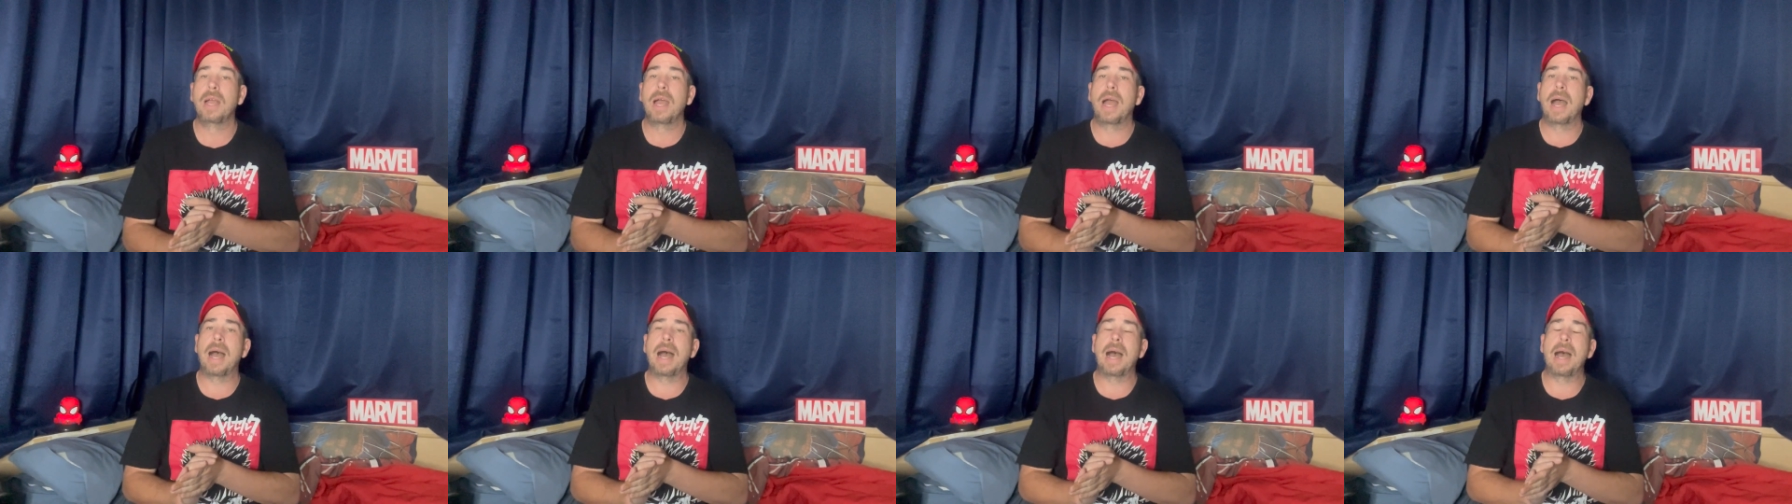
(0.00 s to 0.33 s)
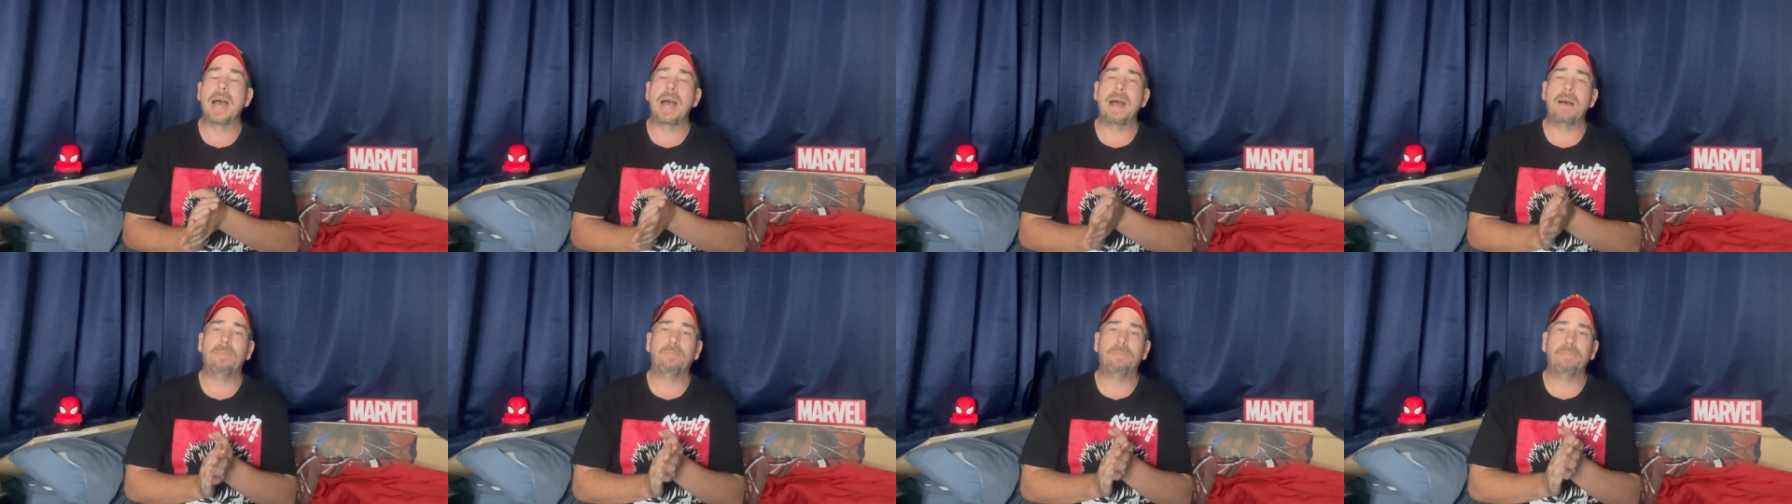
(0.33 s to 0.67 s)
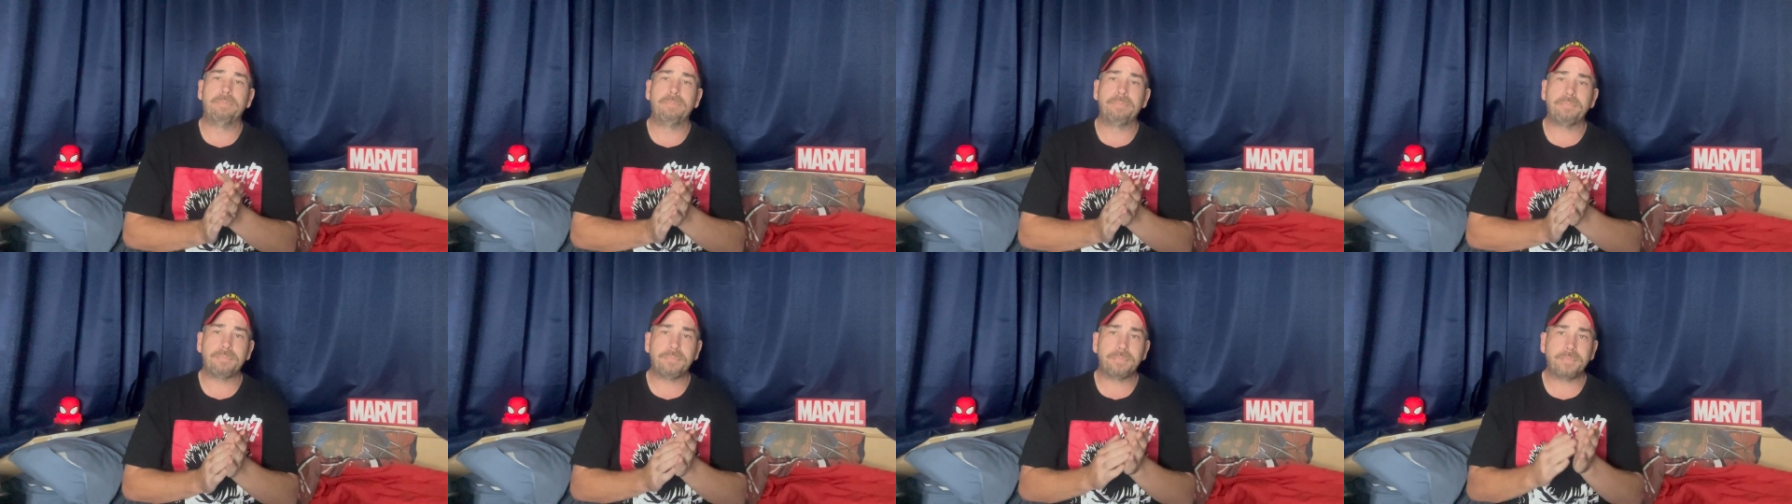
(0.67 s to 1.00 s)
I
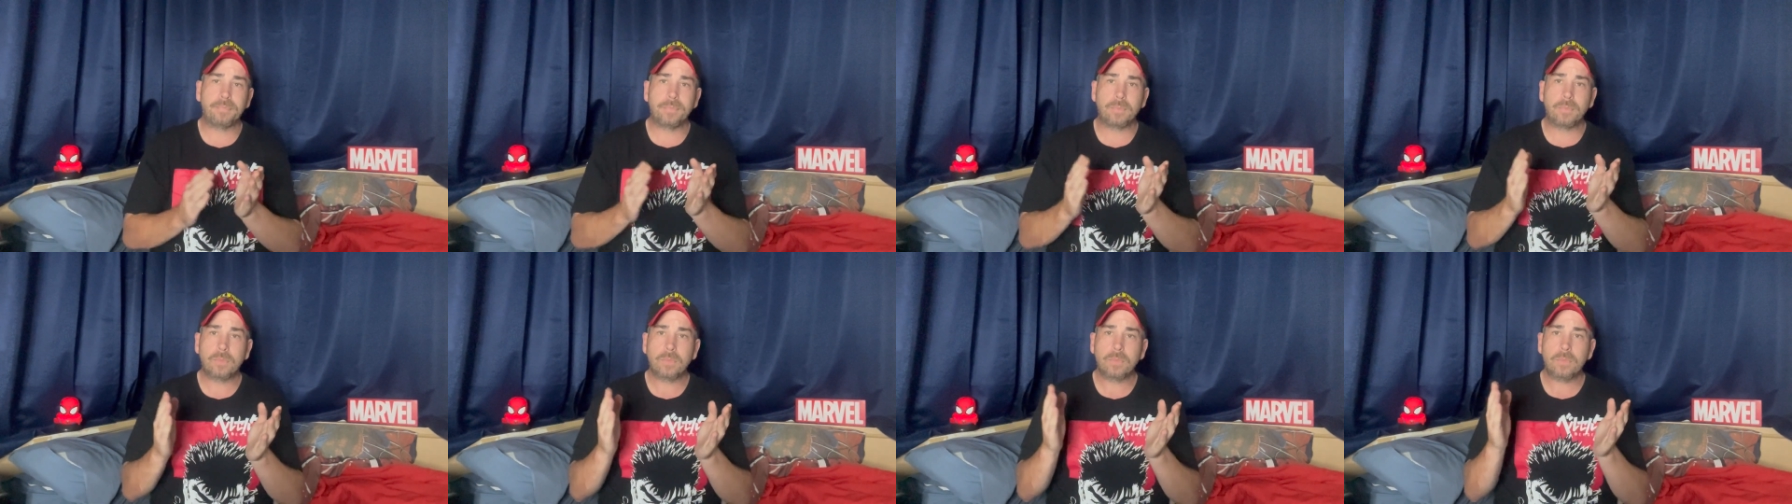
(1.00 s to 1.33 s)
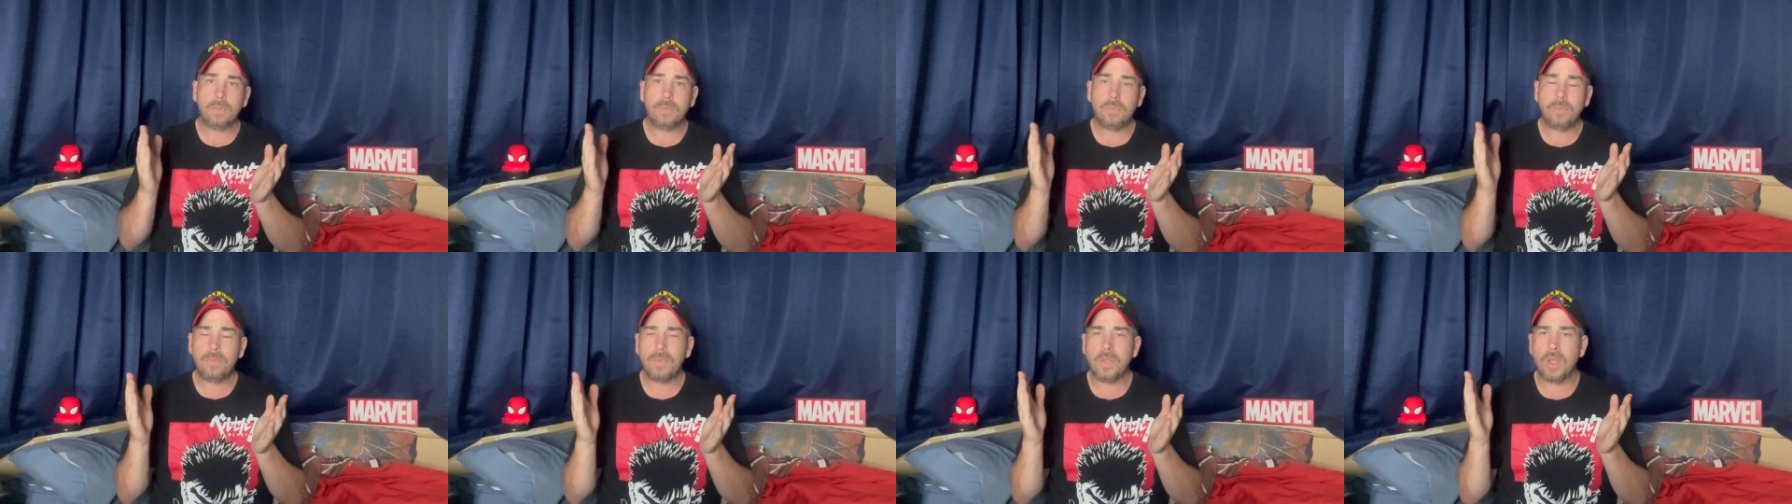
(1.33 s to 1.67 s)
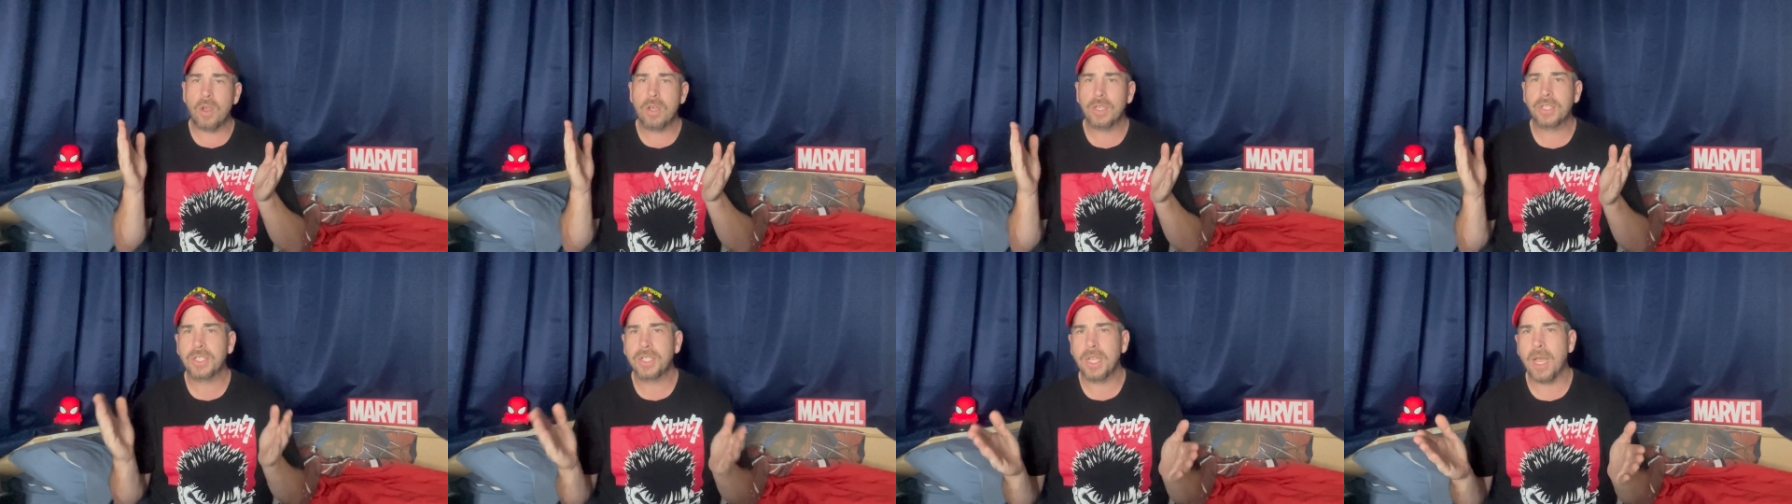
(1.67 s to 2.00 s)

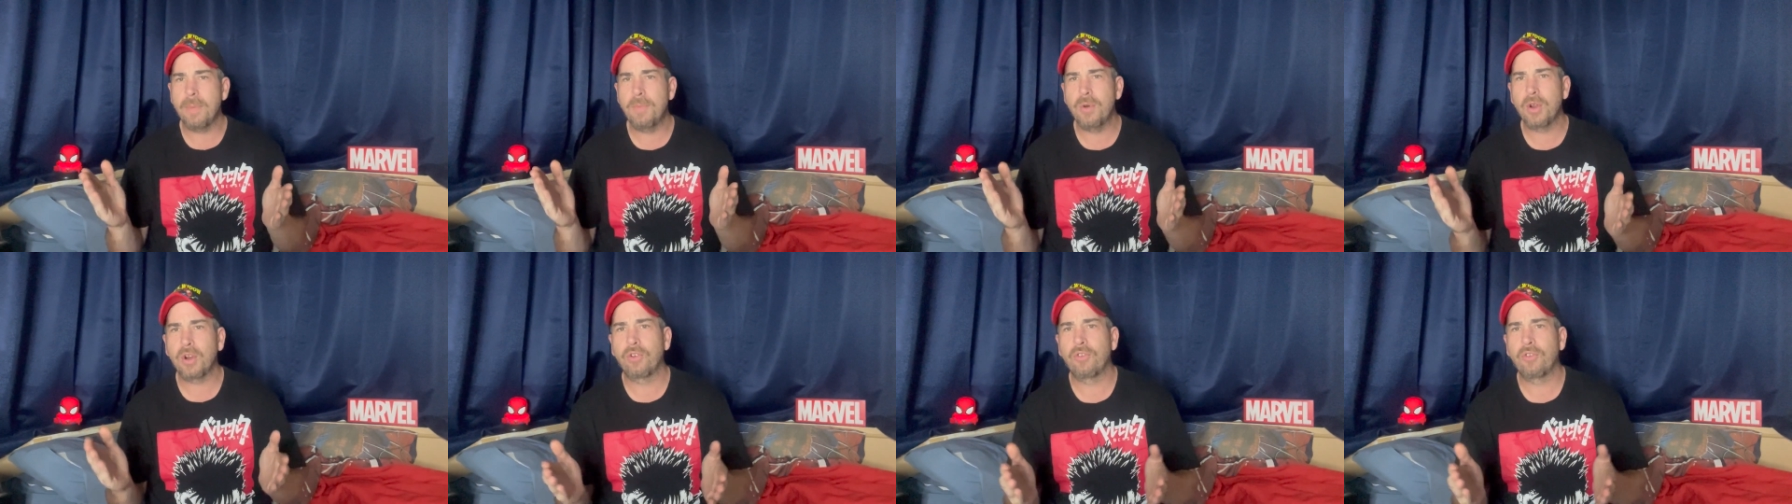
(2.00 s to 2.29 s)
stumbled